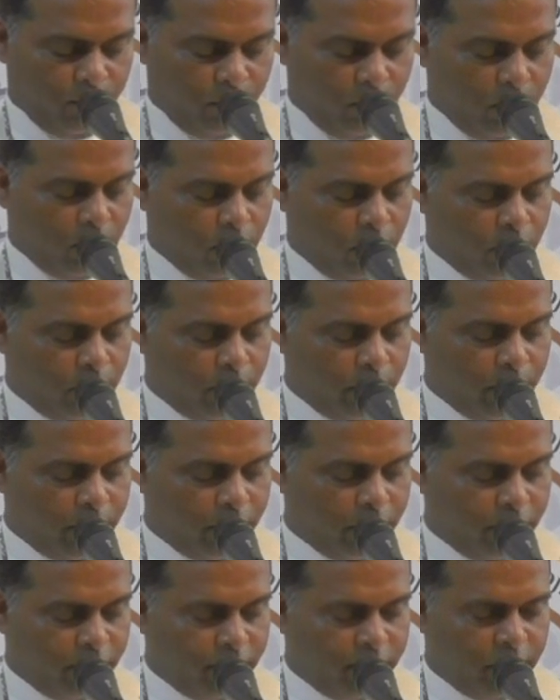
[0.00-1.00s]
We pray
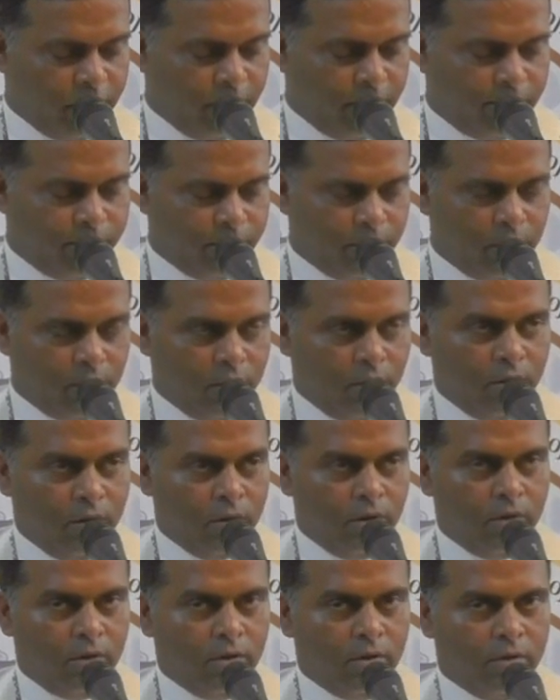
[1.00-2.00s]
for Filipe,
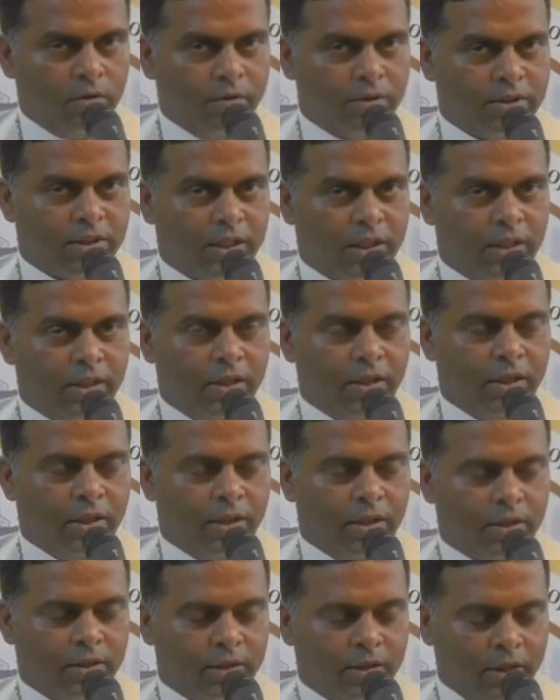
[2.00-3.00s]
Christaline, and
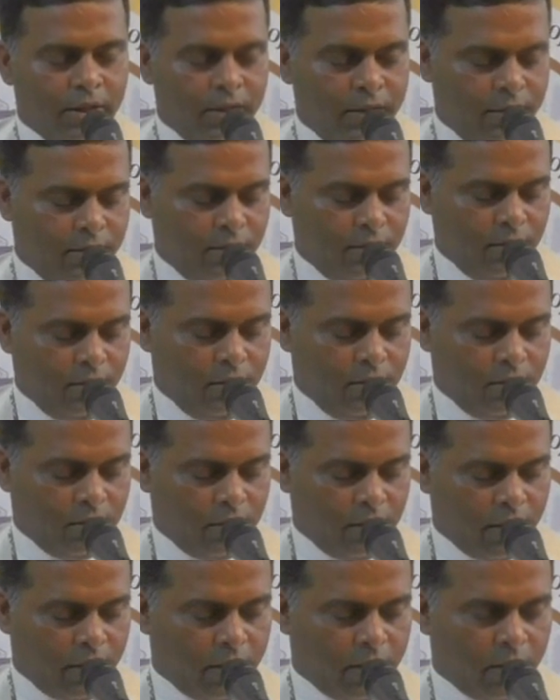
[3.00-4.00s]
Natalie
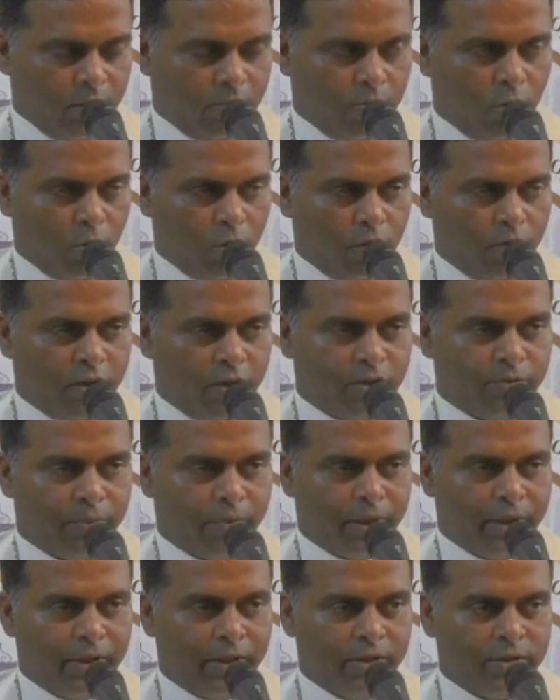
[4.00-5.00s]
that they may always
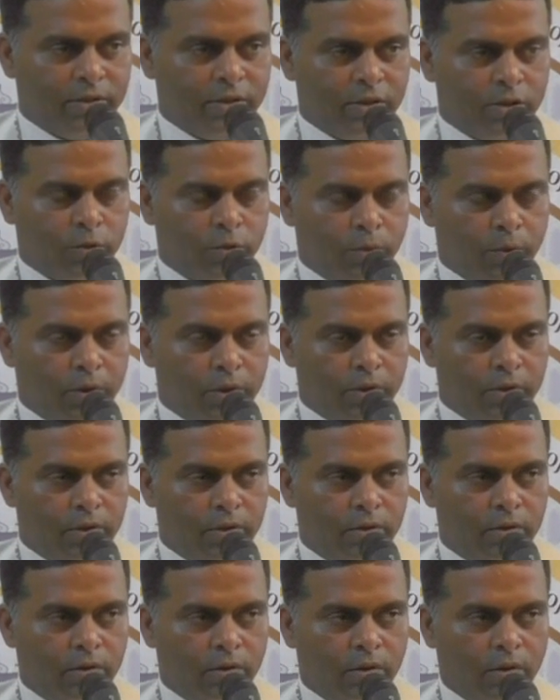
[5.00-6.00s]
practice his word
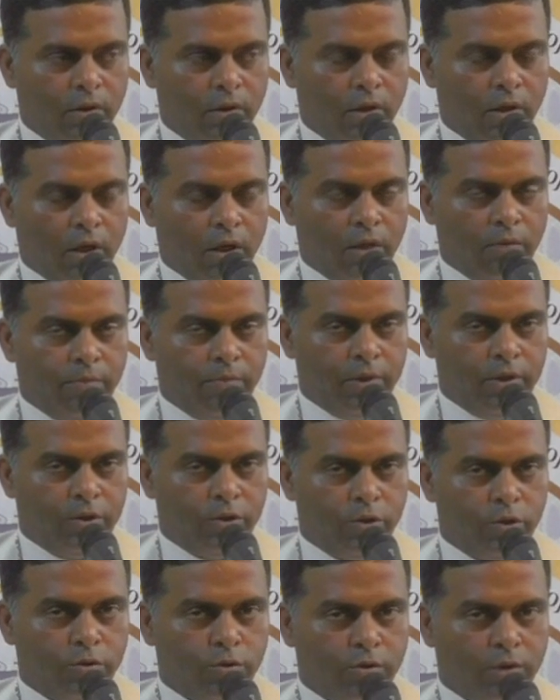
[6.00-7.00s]
and be
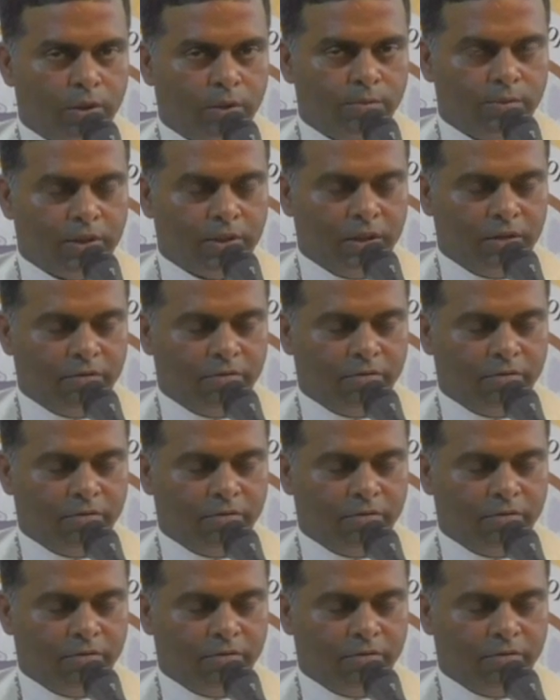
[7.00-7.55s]
true to themselves.